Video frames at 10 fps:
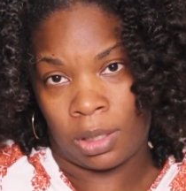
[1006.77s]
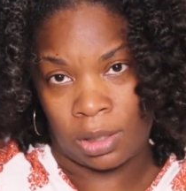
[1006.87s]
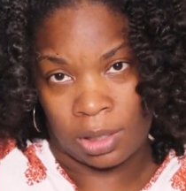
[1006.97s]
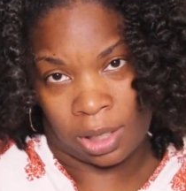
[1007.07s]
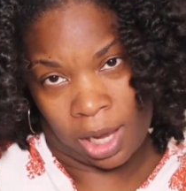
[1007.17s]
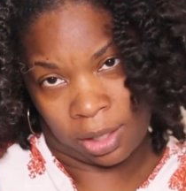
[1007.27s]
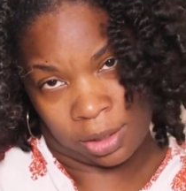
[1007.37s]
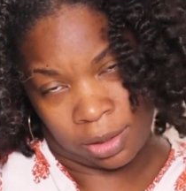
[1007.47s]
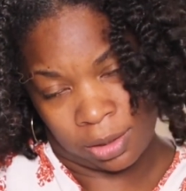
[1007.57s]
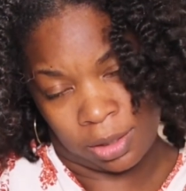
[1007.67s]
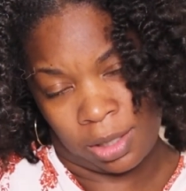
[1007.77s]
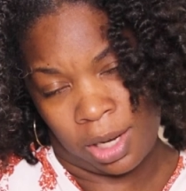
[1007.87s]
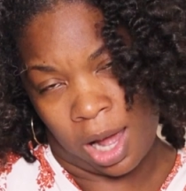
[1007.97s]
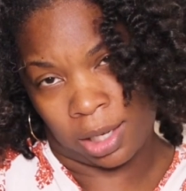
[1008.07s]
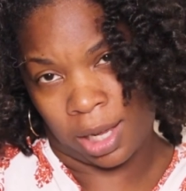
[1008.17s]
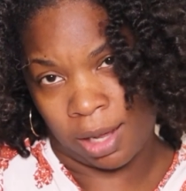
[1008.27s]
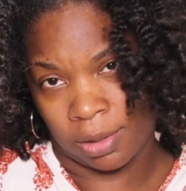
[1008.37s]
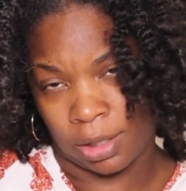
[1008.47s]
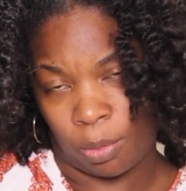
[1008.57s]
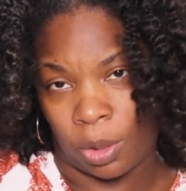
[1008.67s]
to kind of knock out
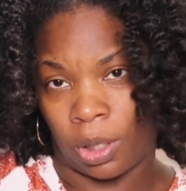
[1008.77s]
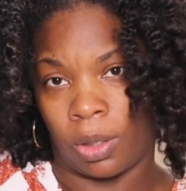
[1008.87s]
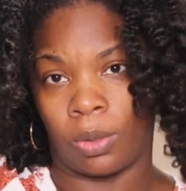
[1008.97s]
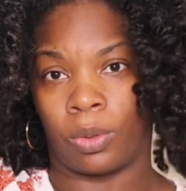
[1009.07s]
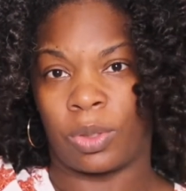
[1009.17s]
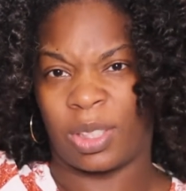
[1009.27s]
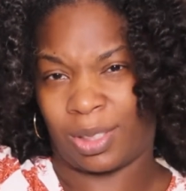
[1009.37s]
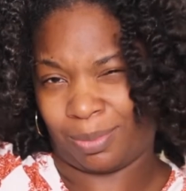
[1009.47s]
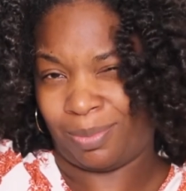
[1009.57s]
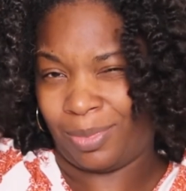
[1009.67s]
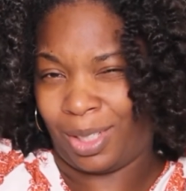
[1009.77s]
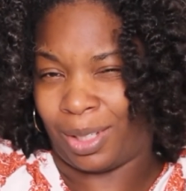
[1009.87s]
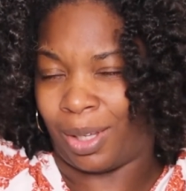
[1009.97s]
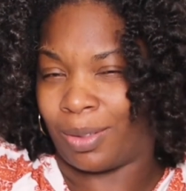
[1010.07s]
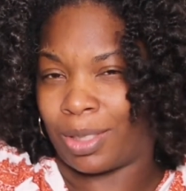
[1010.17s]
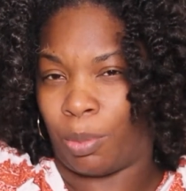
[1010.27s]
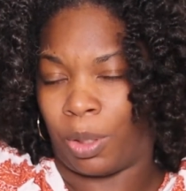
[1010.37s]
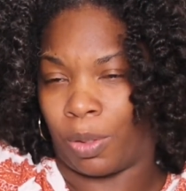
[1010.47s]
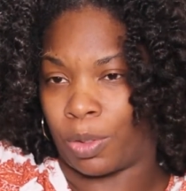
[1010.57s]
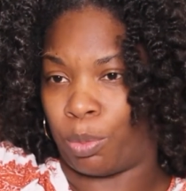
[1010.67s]
some of those, some
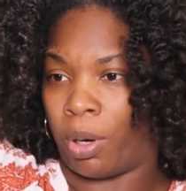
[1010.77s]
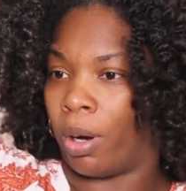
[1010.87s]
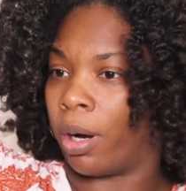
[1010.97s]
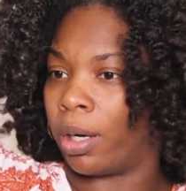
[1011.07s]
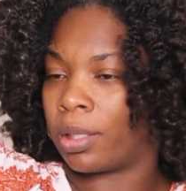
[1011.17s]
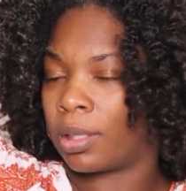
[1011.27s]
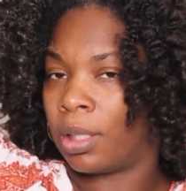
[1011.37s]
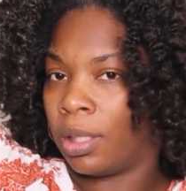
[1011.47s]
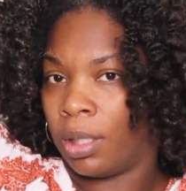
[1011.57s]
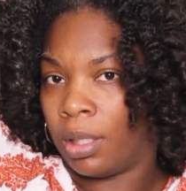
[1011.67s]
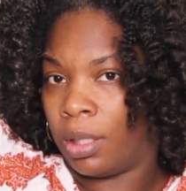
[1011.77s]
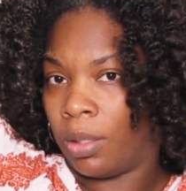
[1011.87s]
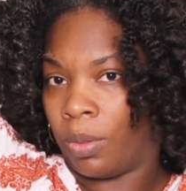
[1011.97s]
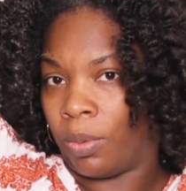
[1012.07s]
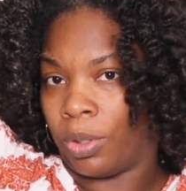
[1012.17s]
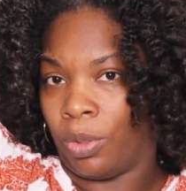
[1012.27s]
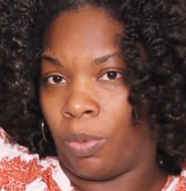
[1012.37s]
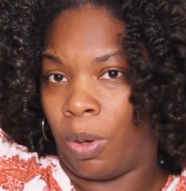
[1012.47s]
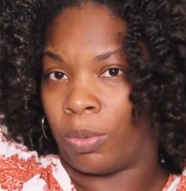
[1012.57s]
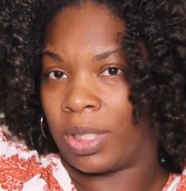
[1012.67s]
of those parts where you
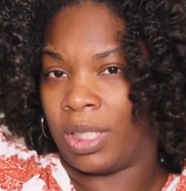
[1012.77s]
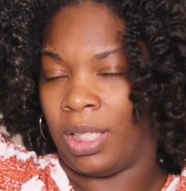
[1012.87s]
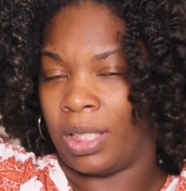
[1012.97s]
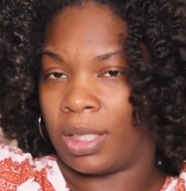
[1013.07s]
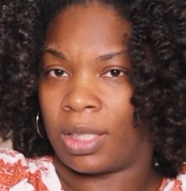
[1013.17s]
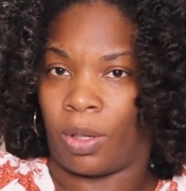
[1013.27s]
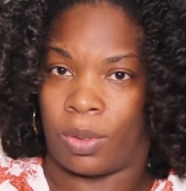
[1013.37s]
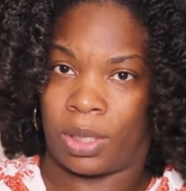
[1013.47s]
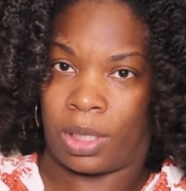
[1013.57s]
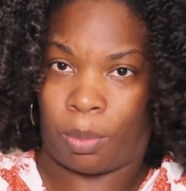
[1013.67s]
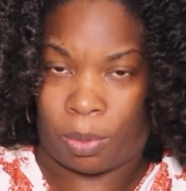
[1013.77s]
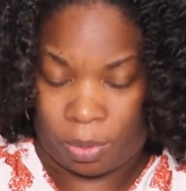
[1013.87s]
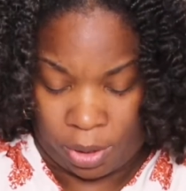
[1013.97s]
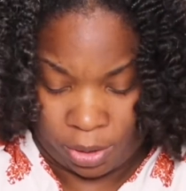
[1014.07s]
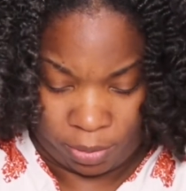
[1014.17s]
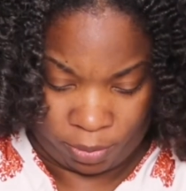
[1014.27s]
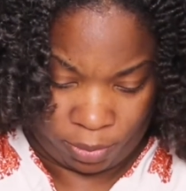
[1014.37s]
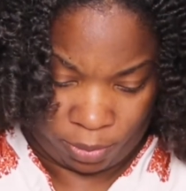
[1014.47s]
won't see it so separated.